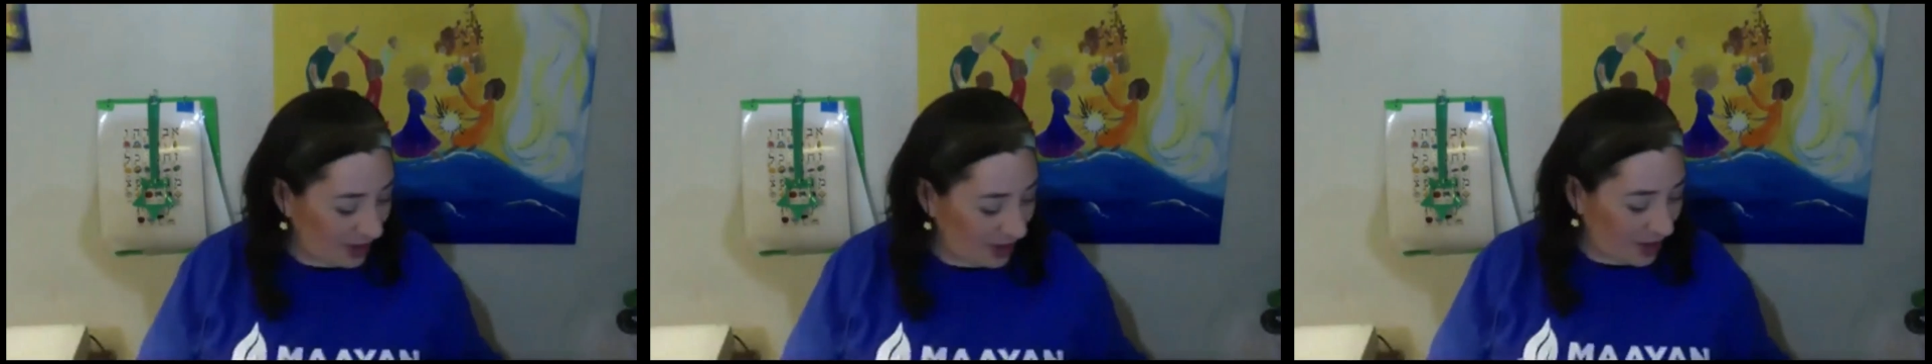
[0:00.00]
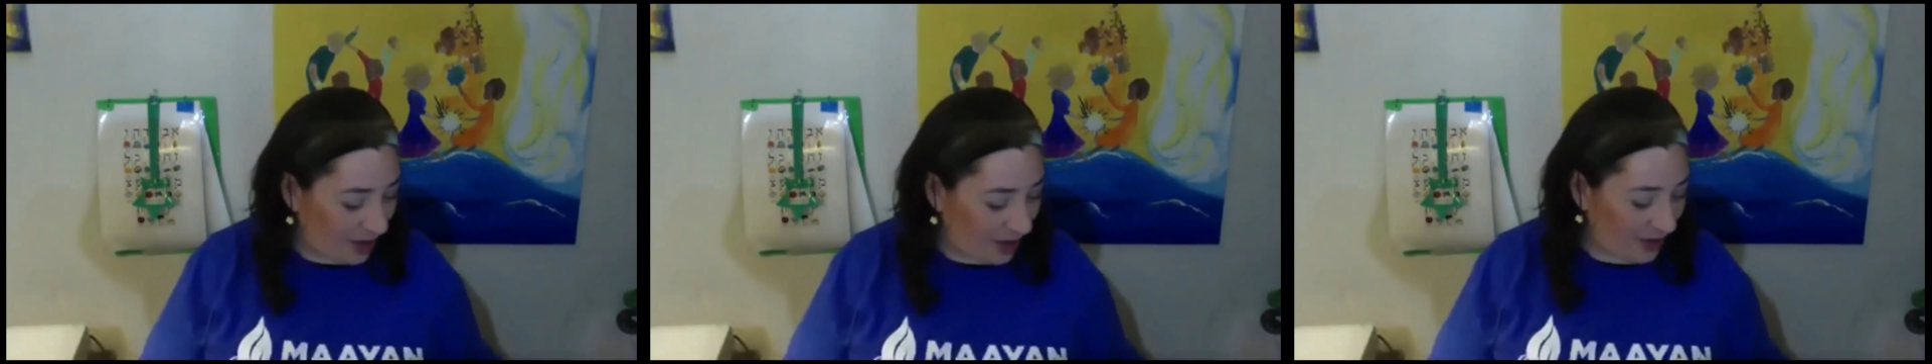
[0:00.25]

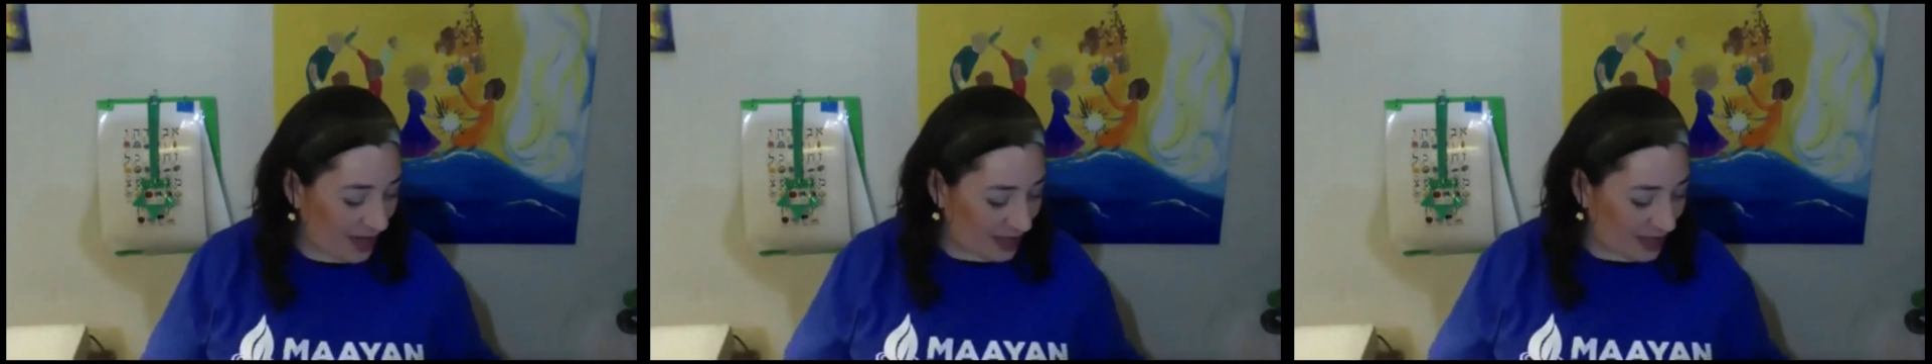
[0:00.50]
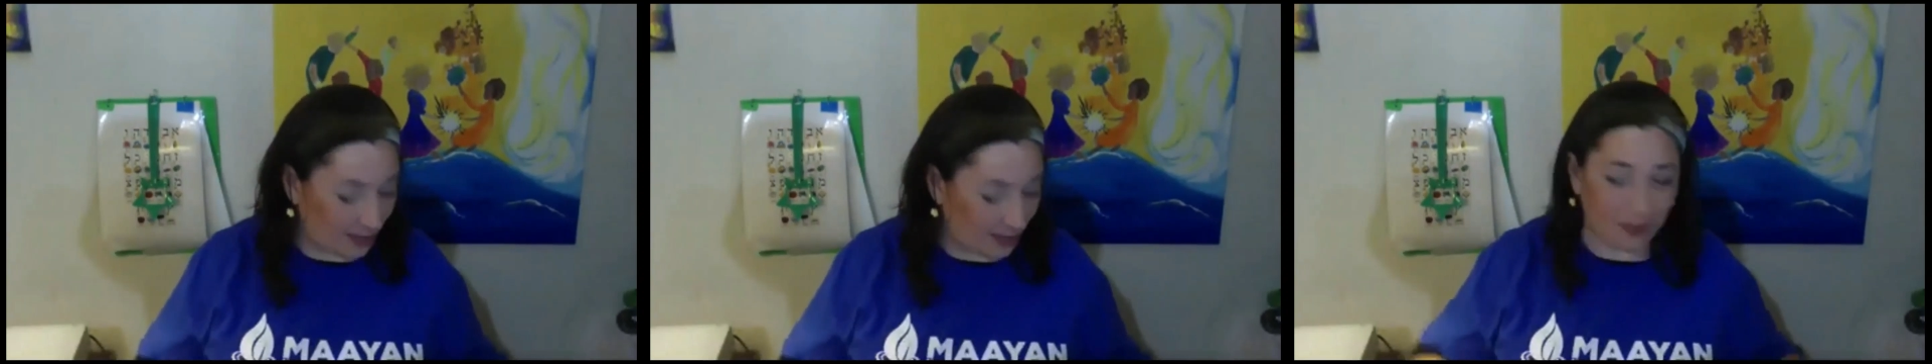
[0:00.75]
All right,
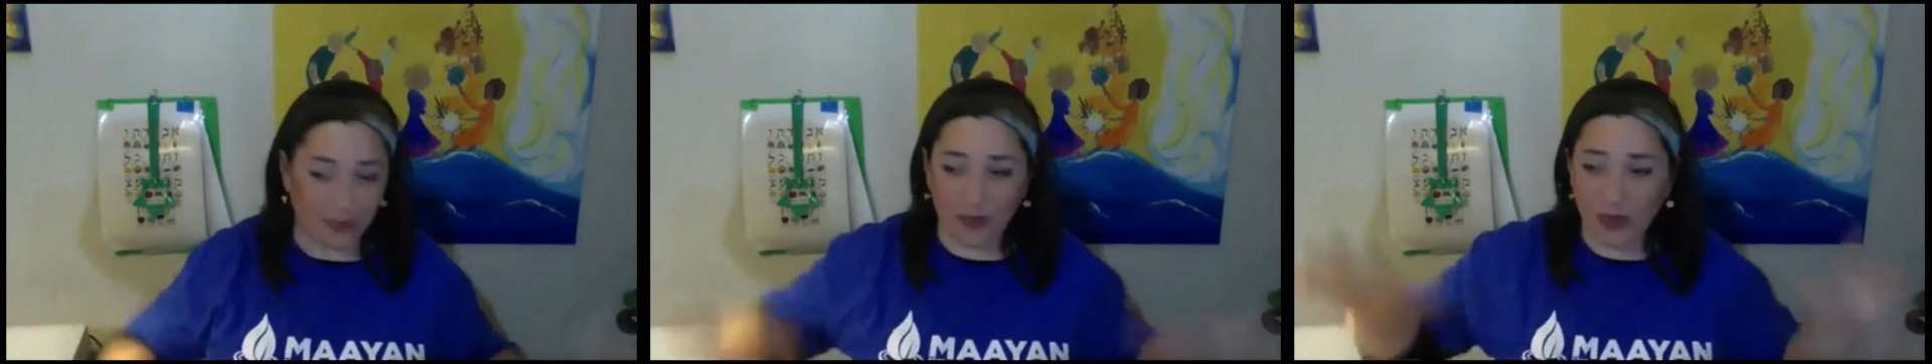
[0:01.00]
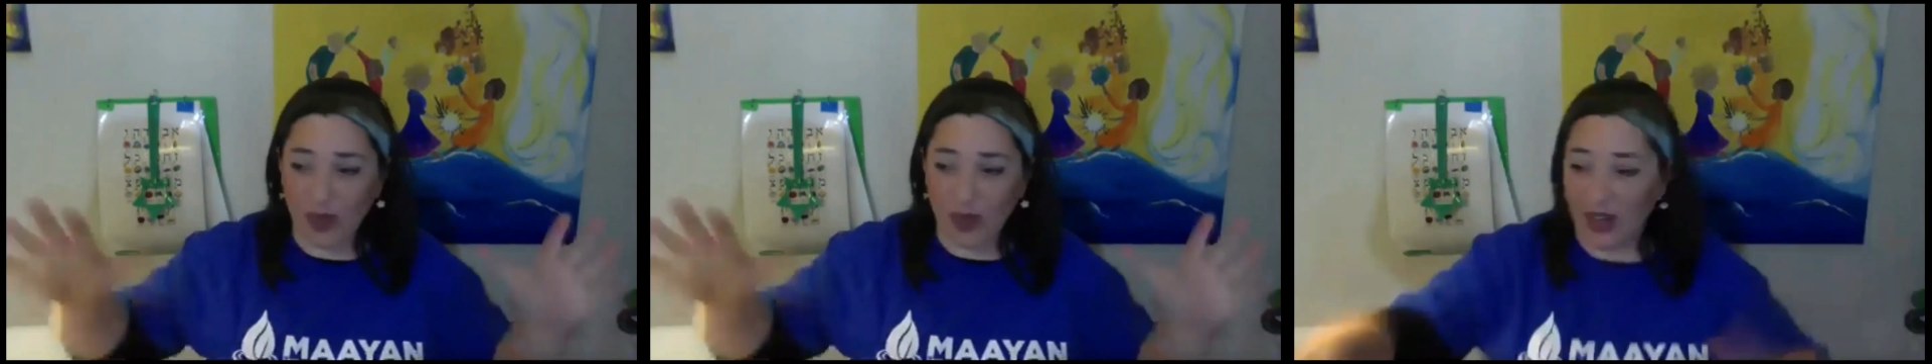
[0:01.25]

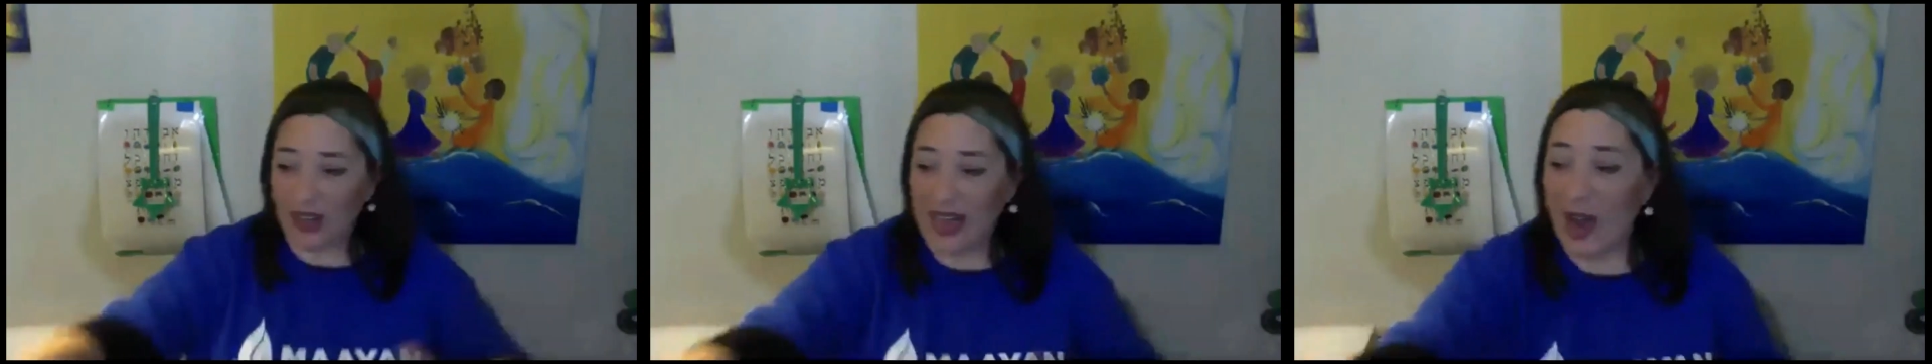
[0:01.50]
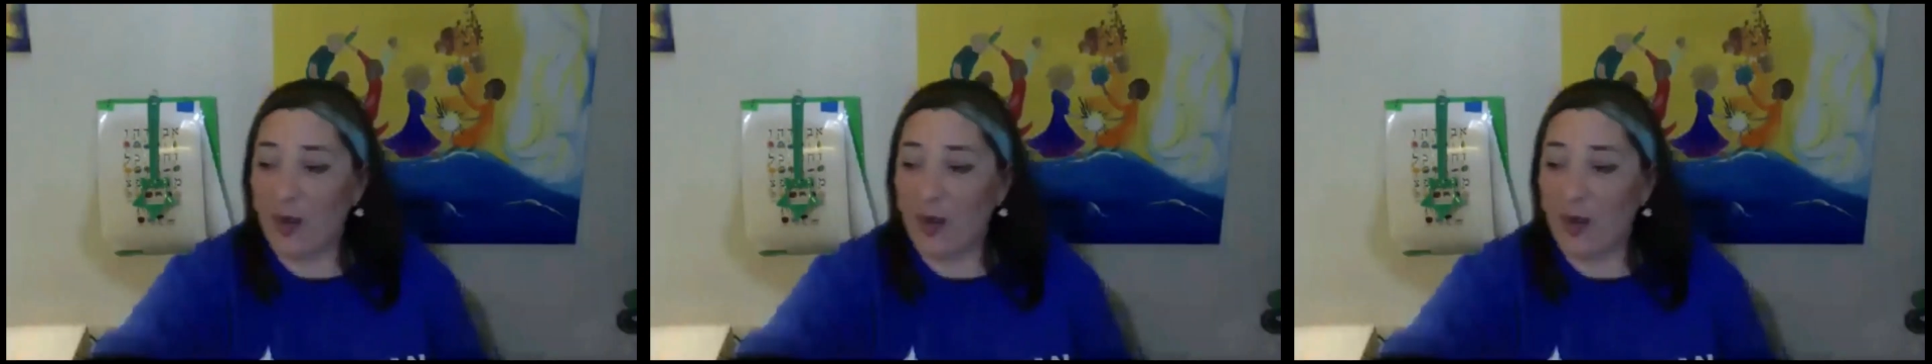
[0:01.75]
now we